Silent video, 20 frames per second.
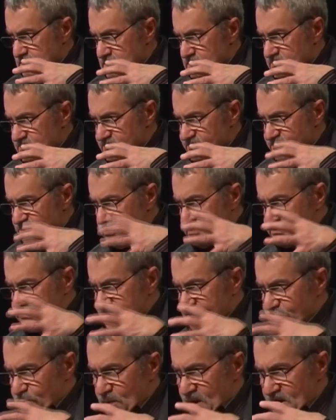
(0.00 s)
forms
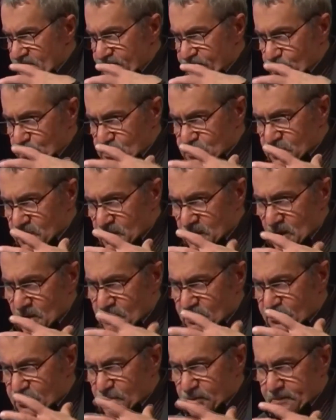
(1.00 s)
of wealth which are
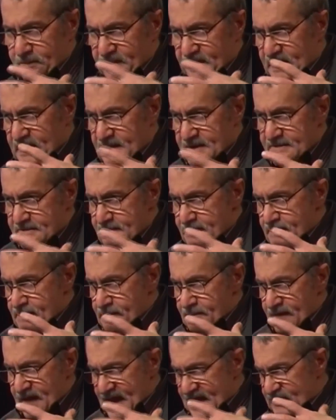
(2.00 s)
going to be
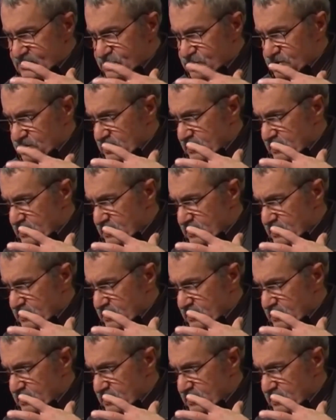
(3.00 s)
answered.